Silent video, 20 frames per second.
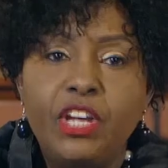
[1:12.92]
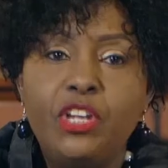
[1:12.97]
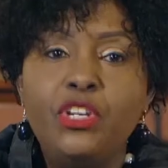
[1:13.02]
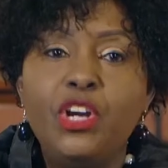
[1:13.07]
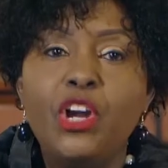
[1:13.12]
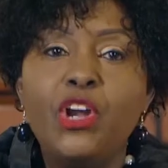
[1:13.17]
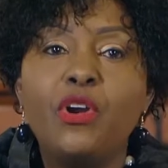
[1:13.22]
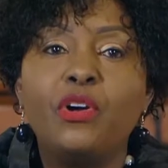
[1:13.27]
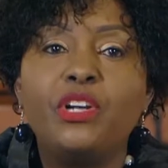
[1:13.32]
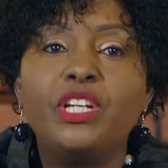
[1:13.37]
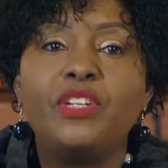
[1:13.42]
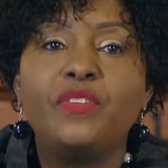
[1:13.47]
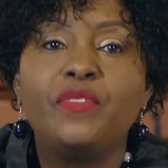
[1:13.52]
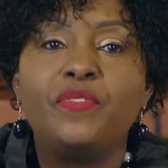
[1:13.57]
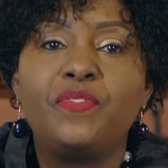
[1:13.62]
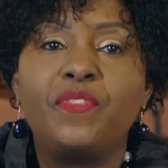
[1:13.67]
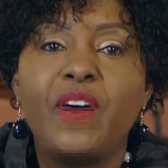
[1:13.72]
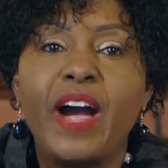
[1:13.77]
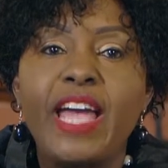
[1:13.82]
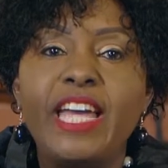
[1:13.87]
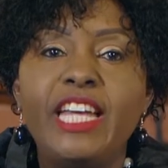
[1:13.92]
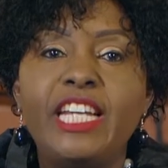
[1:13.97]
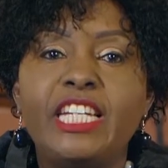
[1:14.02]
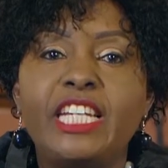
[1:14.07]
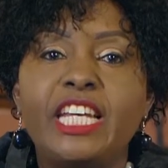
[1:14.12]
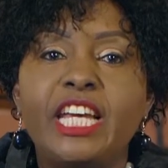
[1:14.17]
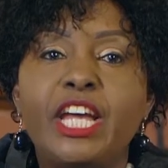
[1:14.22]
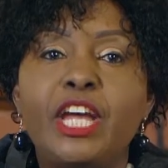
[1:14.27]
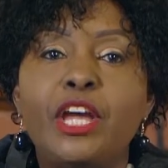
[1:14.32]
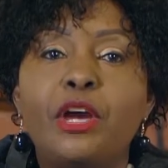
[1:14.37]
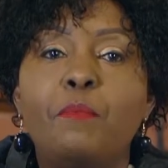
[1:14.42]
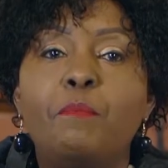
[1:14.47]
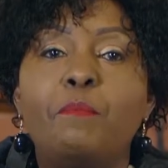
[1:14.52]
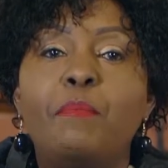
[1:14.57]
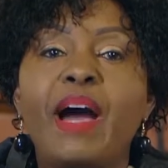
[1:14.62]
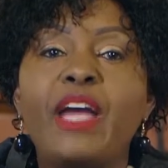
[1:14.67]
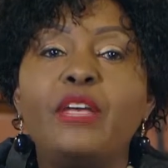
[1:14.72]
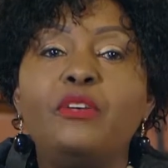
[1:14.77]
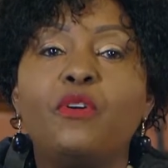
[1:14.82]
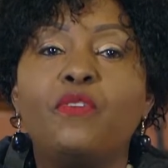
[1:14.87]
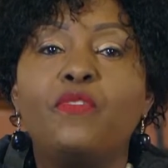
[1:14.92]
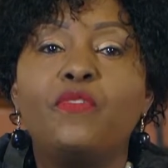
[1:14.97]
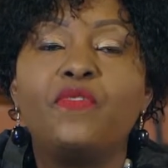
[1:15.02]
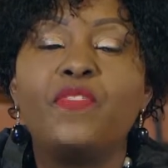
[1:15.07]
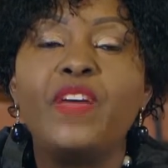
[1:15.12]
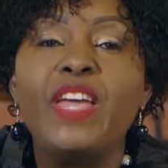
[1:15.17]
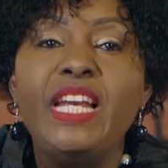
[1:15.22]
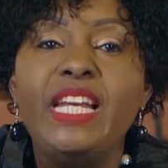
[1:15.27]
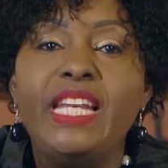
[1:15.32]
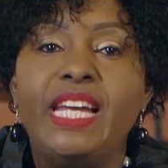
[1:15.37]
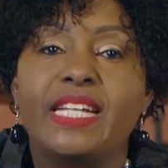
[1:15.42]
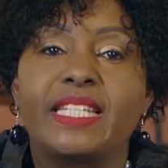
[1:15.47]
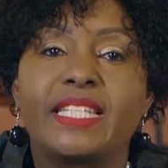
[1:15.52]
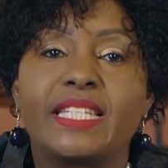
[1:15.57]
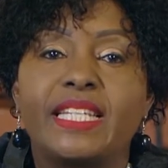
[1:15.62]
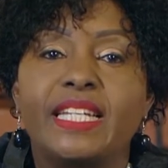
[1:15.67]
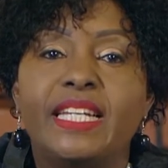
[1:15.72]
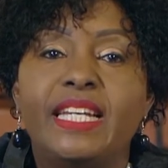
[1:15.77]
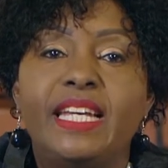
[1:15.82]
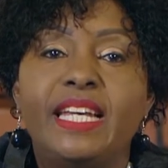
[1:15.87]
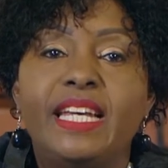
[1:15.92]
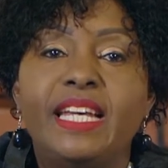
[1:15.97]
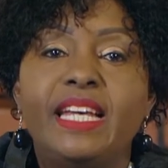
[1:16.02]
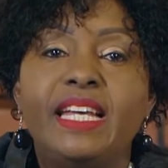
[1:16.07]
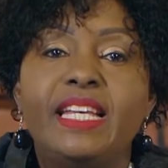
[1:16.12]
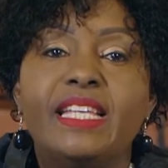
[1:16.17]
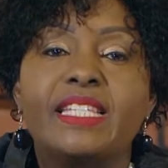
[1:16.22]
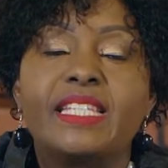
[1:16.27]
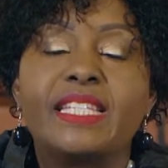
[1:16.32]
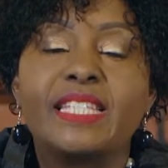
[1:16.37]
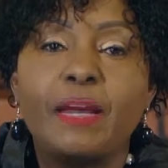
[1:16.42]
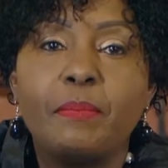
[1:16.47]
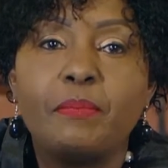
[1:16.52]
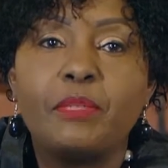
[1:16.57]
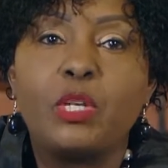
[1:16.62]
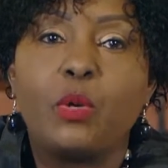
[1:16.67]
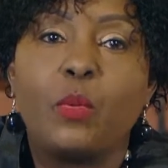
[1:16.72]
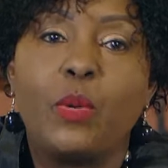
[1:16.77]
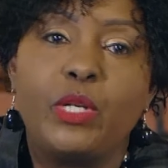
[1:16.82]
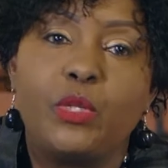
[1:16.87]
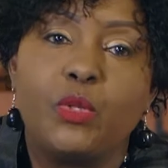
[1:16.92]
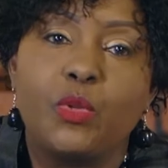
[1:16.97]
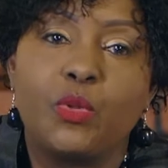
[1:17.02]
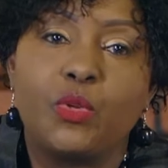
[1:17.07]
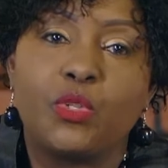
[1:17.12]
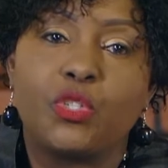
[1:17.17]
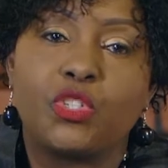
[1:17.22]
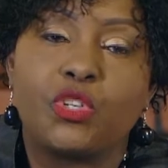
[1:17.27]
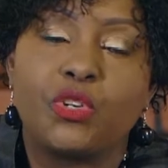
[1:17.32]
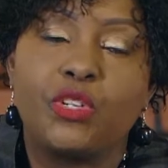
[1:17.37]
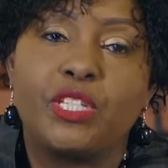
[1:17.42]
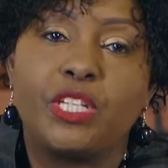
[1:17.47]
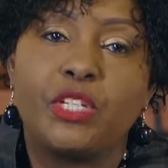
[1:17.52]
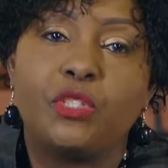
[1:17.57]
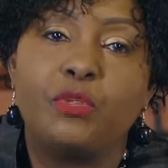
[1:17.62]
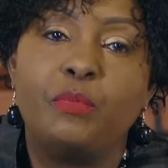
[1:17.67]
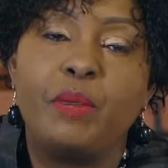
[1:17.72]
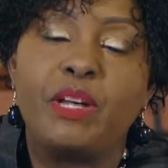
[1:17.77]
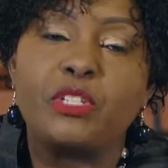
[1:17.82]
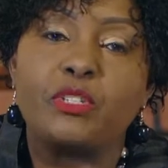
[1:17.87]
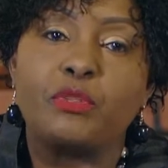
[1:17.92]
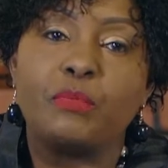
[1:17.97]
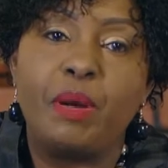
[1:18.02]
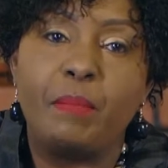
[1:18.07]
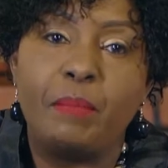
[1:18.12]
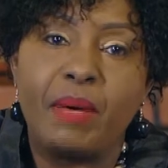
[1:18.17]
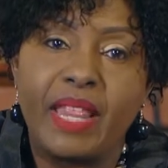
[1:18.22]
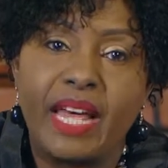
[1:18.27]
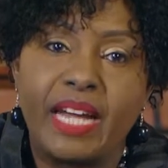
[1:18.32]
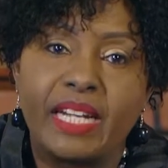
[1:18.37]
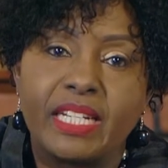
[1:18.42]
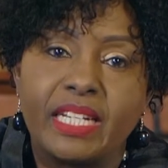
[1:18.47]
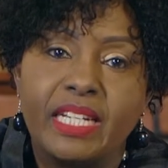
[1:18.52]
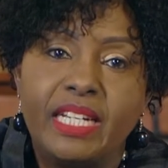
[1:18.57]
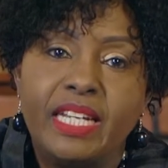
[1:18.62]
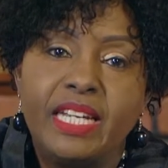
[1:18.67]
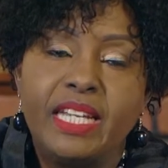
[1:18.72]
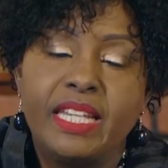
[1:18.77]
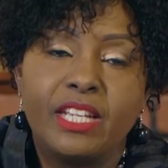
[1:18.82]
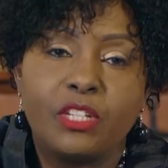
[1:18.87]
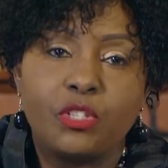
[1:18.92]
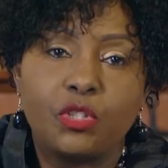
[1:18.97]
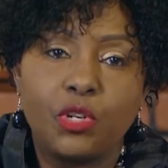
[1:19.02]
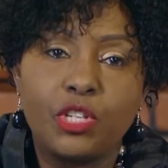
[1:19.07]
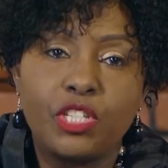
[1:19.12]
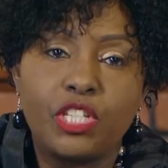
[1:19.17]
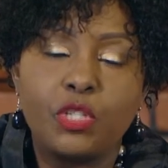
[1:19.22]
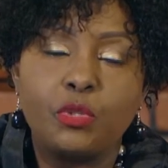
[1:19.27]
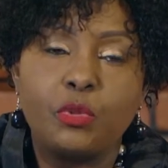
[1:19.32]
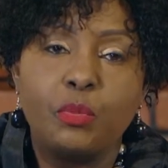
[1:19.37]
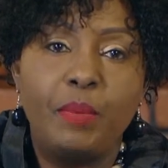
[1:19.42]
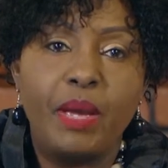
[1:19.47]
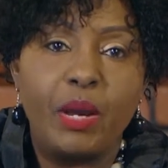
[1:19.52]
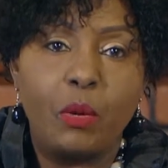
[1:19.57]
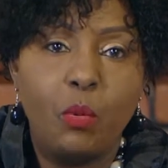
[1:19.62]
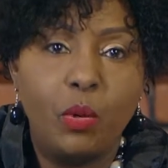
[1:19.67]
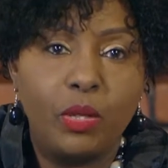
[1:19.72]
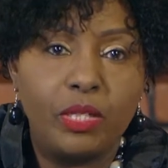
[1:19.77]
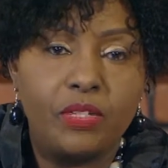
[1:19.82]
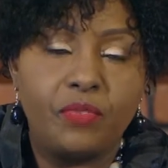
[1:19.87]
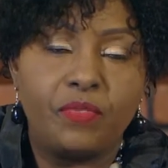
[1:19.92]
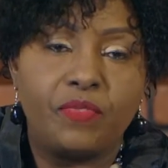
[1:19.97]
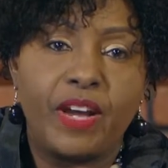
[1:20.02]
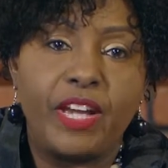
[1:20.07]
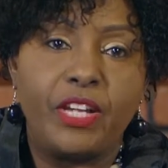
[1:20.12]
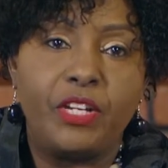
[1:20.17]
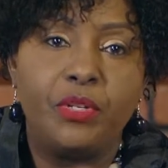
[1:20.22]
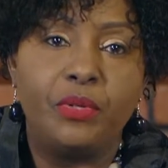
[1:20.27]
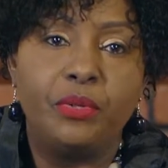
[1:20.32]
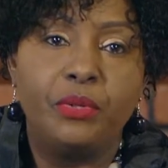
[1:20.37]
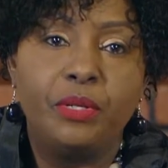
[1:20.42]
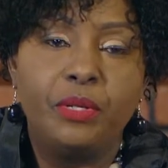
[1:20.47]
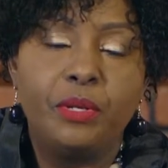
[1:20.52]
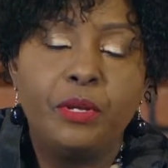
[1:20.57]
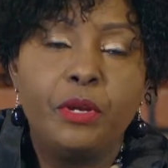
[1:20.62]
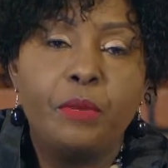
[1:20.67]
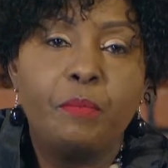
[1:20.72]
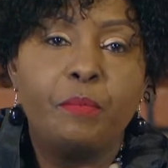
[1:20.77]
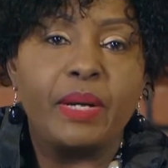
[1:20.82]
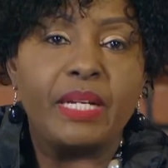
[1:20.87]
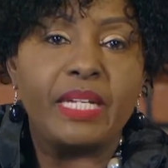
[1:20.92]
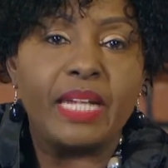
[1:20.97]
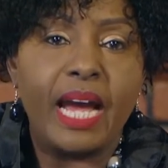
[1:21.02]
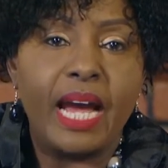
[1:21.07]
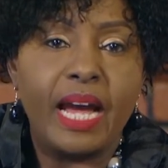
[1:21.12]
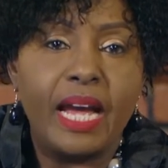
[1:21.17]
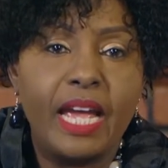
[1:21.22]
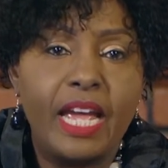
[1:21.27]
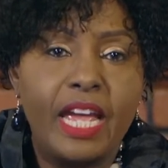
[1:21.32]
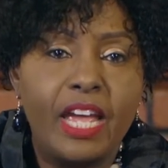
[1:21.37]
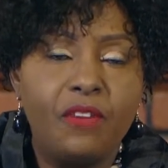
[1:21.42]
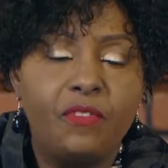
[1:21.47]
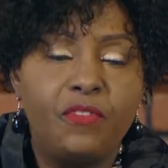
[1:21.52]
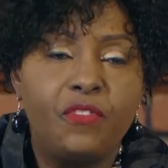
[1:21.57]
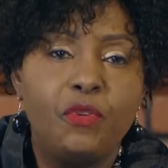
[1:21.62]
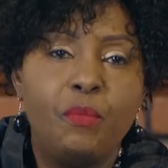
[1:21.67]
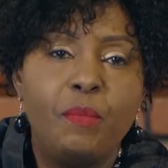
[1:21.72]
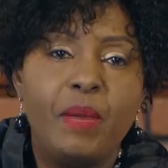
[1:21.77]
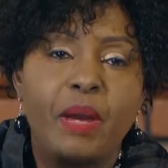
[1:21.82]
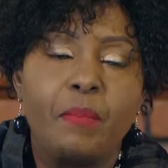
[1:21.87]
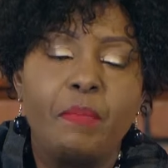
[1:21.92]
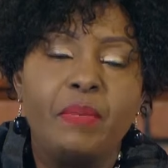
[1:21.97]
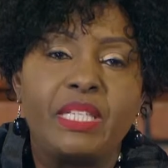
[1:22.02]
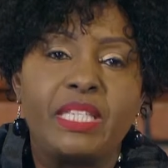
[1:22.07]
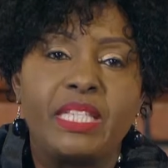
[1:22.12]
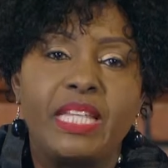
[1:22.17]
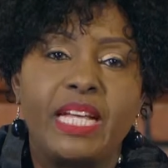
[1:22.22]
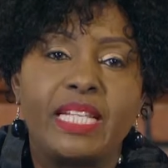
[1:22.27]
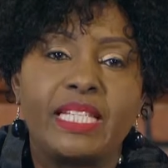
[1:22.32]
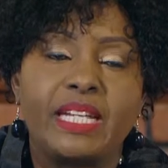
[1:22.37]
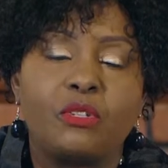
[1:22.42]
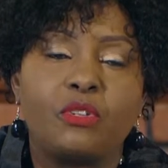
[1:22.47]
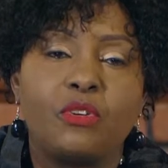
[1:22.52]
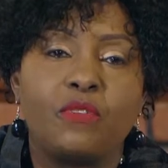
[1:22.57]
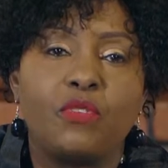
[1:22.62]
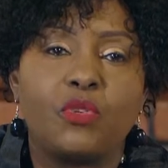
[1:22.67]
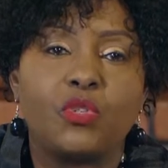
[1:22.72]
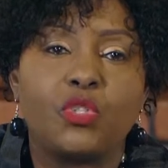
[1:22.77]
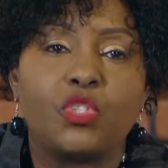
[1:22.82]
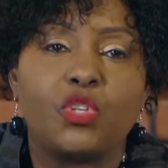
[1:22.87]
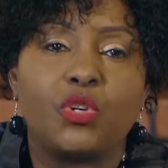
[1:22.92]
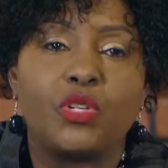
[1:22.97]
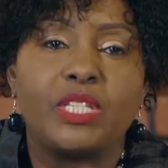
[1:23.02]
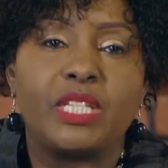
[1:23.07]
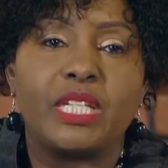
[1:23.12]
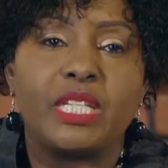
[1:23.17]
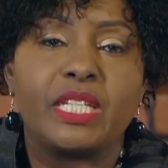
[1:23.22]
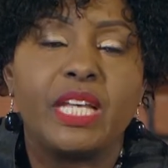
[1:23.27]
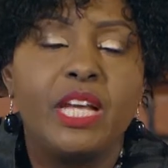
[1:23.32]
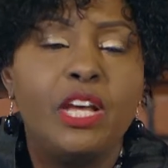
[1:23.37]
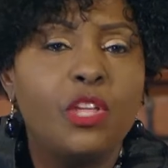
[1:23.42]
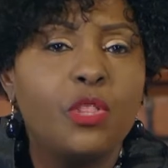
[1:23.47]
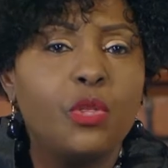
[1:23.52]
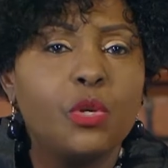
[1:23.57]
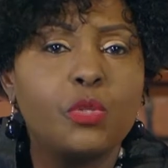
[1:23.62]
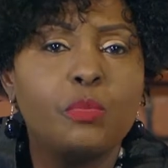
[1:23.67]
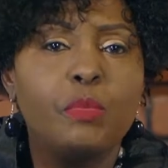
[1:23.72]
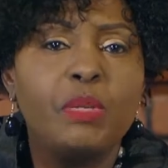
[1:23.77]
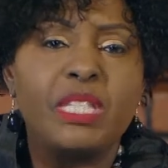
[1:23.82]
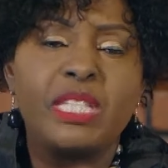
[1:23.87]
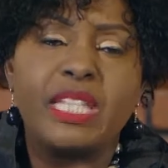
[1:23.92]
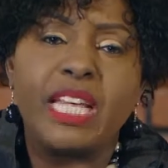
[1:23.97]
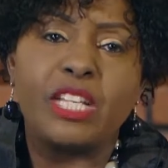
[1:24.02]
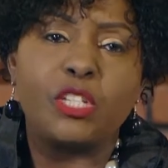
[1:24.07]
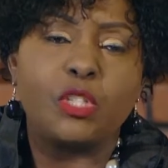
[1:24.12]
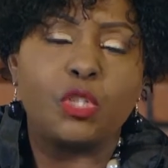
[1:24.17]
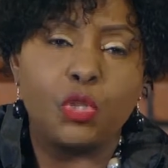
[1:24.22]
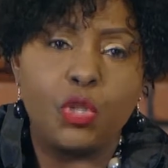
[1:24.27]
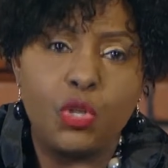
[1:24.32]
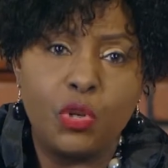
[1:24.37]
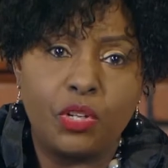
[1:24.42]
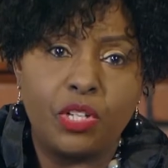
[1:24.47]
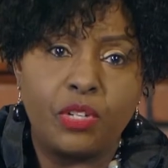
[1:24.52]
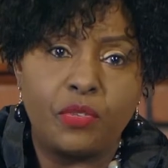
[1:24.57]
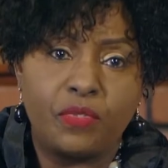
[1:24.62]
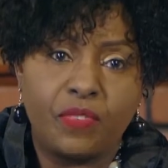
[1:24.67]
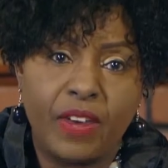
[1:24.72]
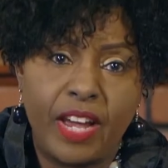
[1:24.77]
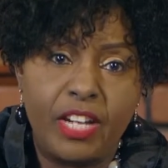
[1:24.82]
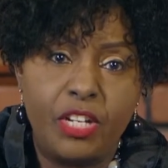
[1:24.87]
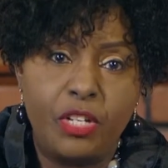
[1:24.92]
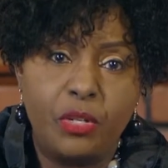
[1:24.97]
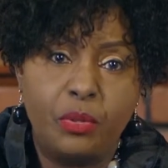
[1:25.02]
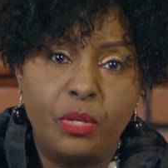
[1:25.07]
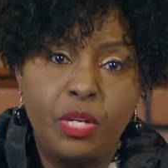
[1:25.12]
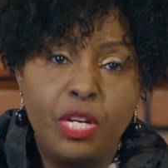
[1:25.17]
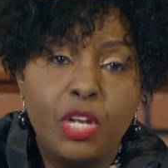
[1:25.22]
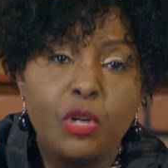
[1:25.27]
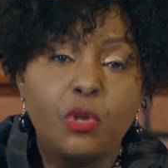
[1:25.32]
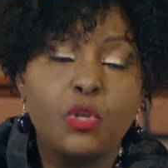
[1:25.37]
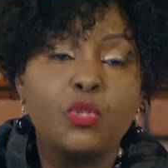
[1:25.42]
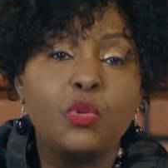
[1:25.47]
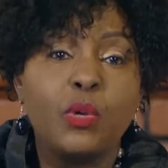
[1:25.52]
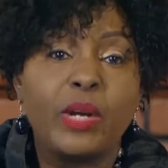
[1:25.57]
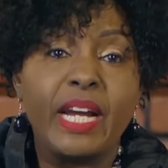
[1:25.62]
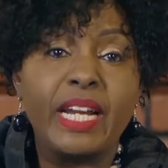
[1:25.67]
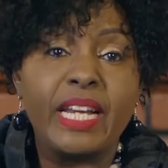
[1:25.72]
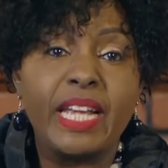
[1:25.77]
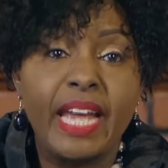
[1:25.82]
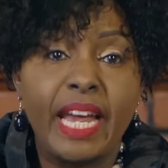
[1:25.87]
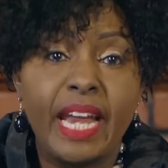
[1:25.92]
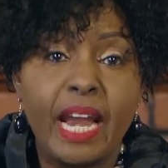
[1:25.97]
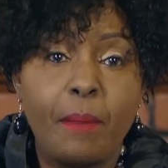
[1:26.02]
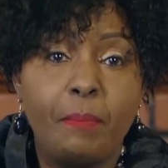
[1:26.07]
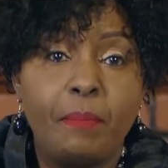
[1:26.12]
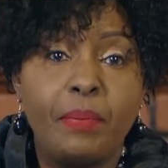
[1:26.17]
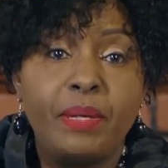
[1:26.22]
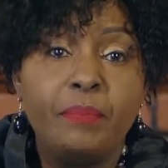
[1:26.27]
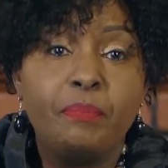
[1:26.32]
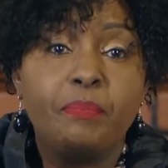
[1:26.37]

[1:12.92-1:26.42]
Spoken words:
you're not defined by your failures subsequent to those choices. You must remember that. The choices you make will define you, but if you make mistakes out of those choices, those mistakes should not define you, because you can get up